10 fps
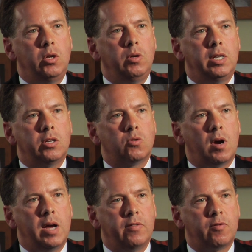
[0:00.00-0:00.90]
You need to
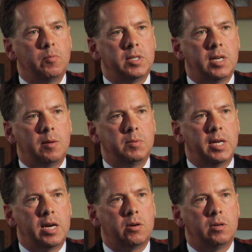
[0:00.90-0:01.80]
drive it from the top
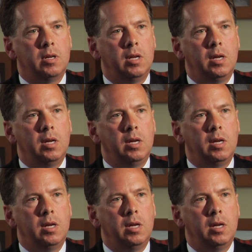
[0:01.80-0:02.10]
down